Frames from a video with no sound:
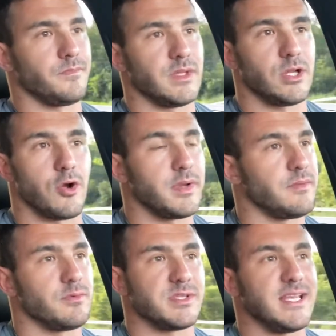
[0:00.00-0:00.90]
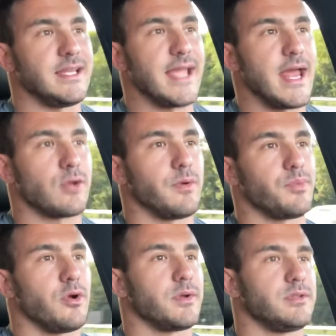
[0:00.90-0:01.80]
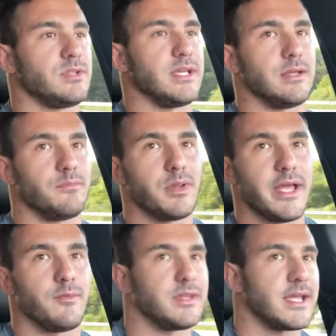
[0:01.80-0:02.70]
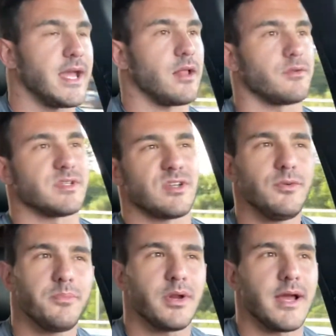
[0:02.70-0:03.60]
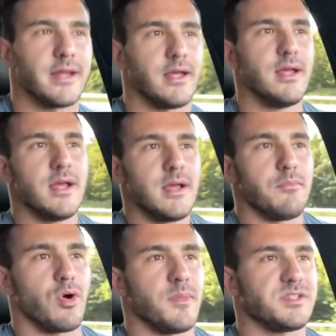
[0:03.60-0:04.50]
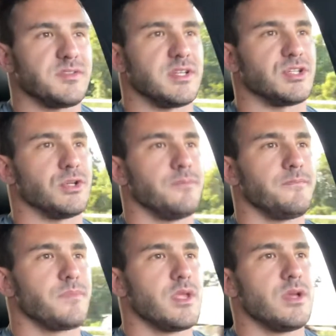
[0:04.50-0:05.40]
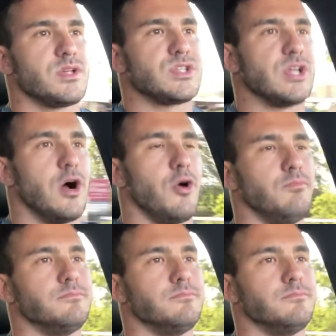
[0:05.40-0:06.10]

you know, he was eating adequate protein, playing with the calories, couldn't put on more muscle tissue. So